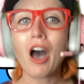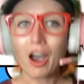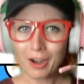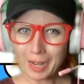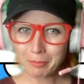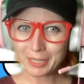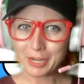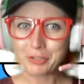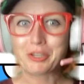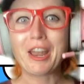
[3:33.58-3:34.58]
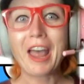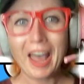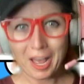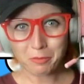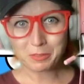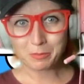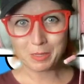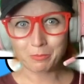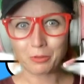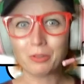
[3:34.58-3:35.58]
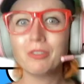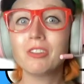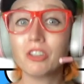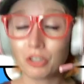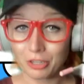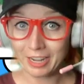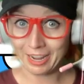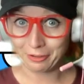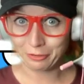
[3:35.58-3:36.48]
our application helps people learn how to